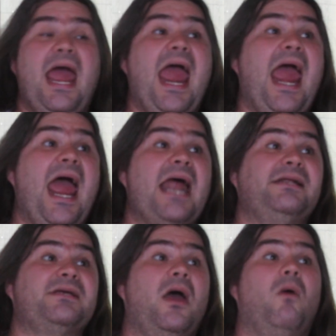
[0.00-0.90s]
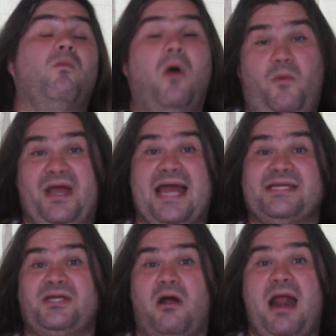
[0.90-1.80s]
And what we got to
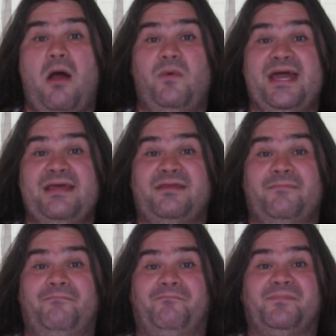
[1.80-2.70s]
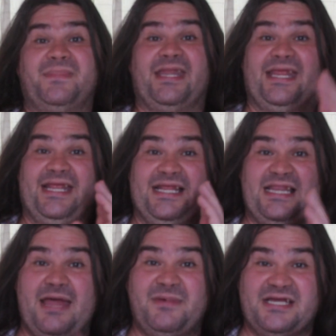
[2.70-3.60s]
start out with,
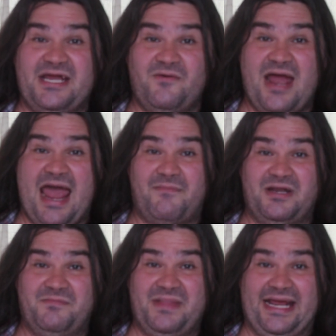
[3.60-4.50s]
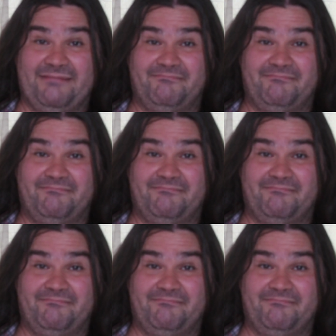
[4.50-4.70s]
let me tell you what happened to me.